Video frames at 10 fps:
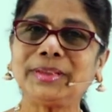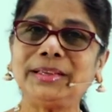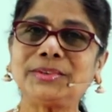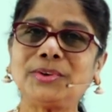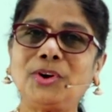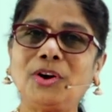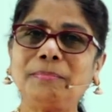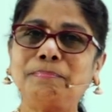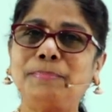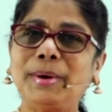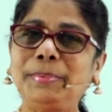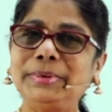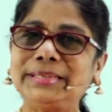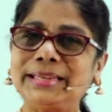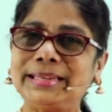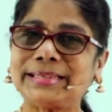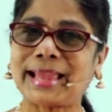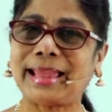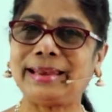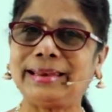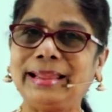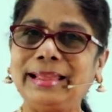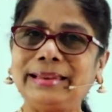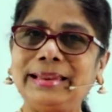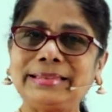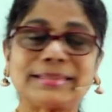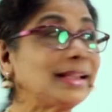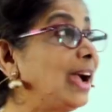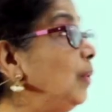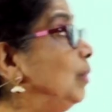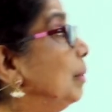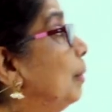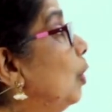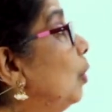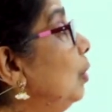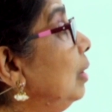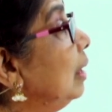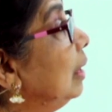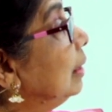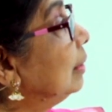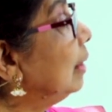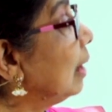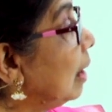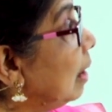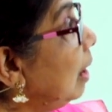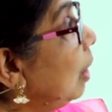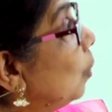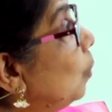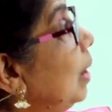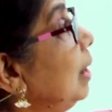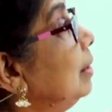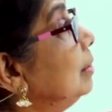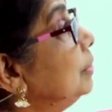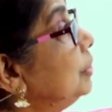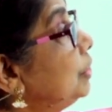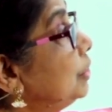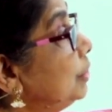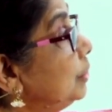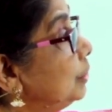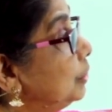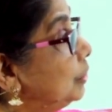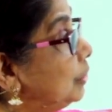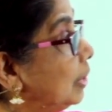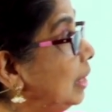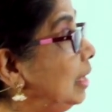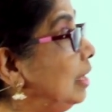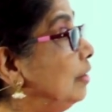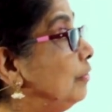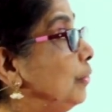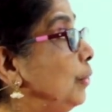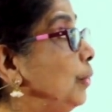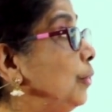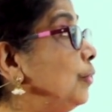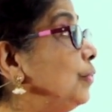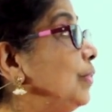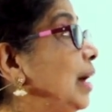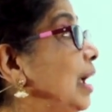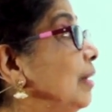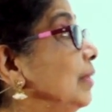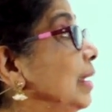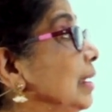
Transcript: He's got a lot of bubbles in his hand. Let's count them all. There are 1, 2, 3, 4, 5.